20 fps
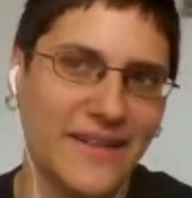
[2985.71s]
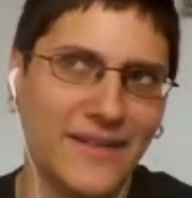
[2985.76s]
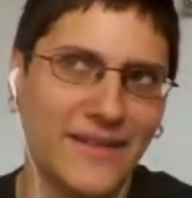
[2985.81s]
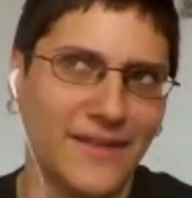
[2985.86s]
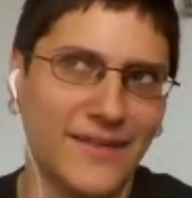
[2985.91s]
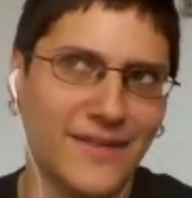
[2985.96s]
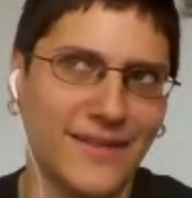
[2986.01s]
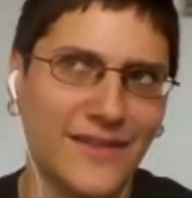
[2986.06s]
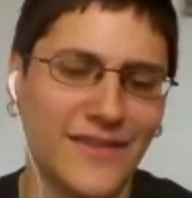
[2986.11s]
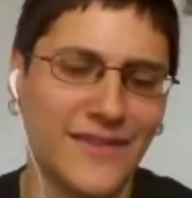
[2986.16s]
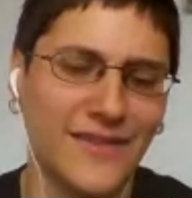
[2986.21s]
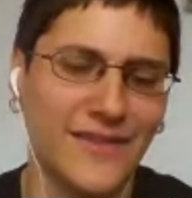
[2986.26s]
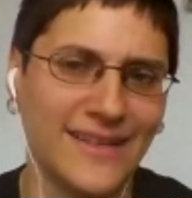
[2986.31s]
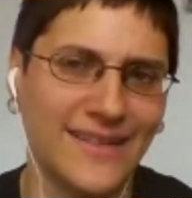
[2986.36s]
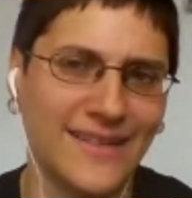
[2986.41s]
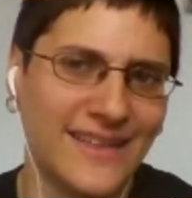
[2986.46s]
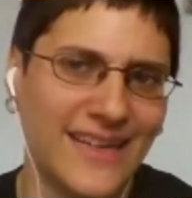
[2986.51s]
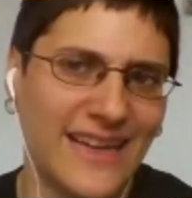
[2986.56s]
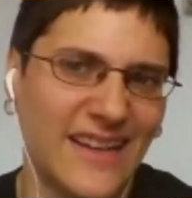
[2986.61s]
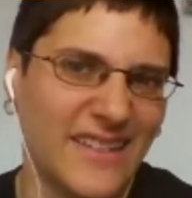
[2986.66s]
inclusive it
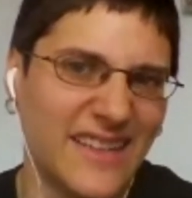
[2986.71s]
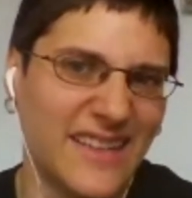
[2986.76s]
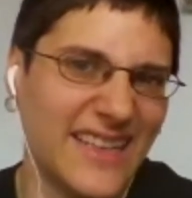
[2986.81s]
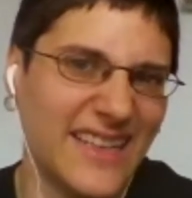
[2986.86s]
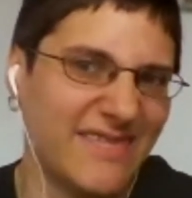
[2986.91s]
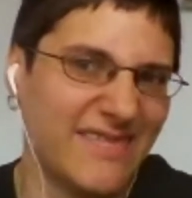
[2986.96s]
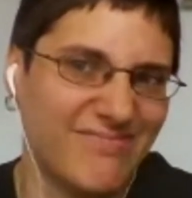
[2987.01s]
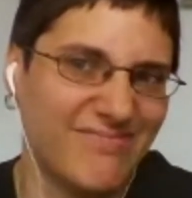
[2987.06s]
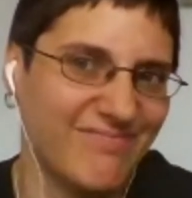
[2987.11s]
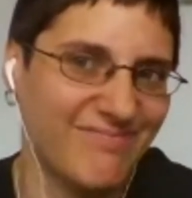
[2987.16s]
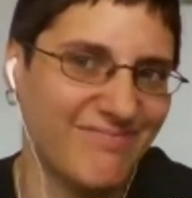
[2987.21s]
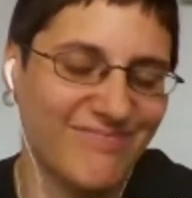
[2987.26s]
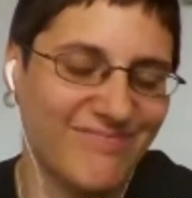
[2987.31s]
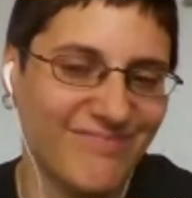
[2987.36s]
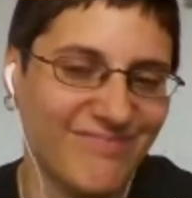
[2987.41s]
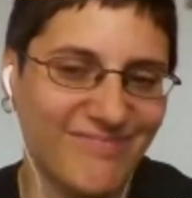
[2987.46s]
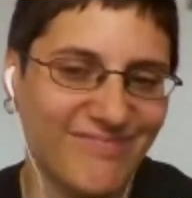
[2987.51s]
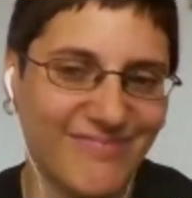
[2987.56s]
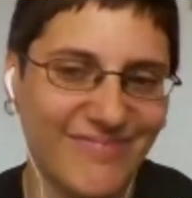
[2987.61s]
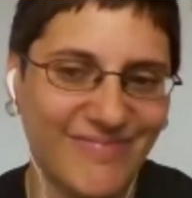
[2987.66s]
is and how like
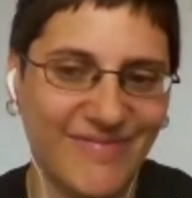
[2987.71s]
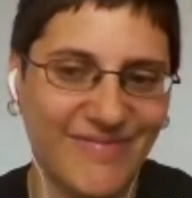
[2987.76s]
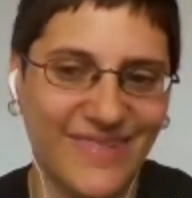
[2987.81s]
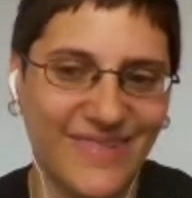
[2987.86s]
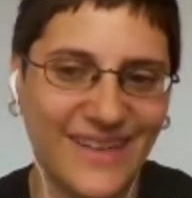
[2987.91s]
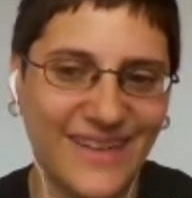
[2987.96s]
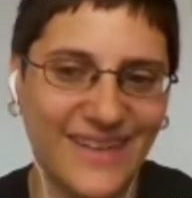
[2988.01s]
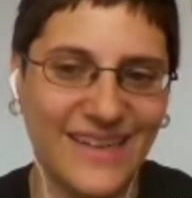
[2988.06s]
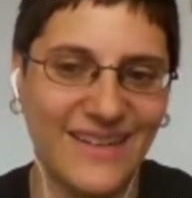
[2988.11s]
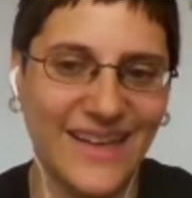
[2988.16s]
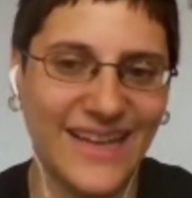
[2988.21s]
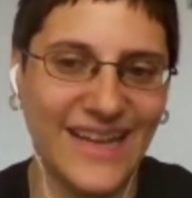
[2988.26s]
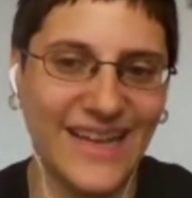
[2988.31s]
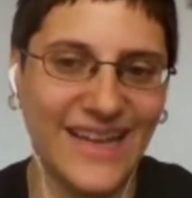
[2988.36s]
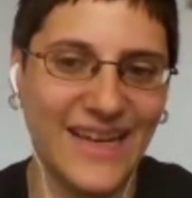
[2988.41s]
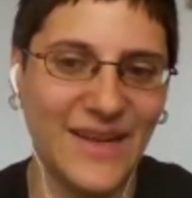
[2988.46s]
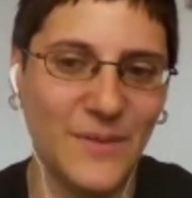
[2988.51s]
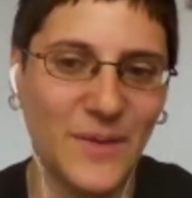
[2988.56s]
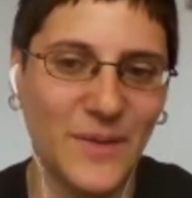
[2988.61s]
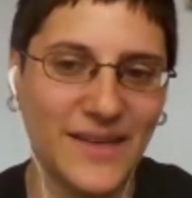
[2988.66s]
you know
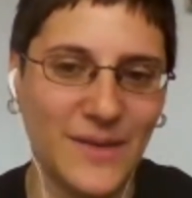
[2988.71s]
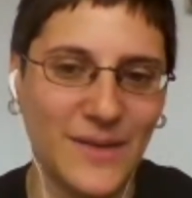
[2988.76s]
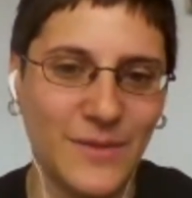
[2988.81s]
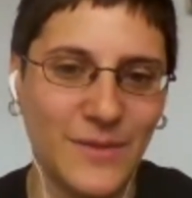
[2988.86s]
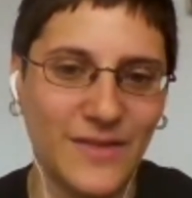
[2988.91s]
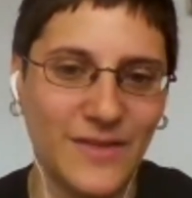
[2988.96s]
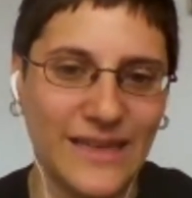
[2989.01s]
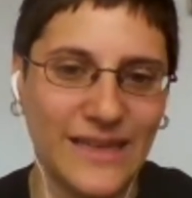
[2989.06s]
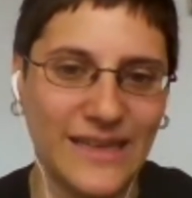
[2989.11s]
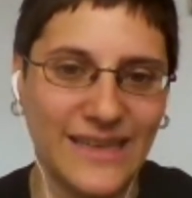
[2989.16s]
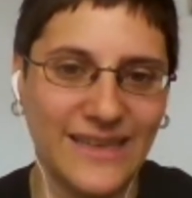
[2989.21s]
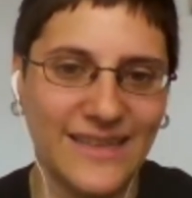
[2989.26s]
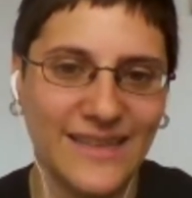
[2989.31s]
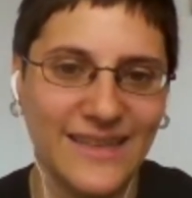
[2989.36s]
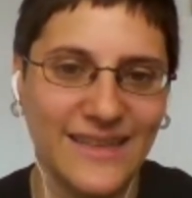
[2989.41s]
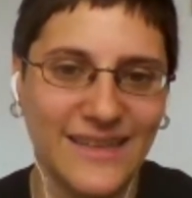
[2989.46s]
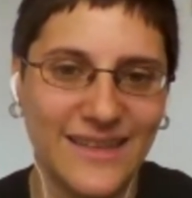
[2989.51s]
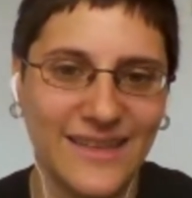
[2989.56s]
anyone can be vegan.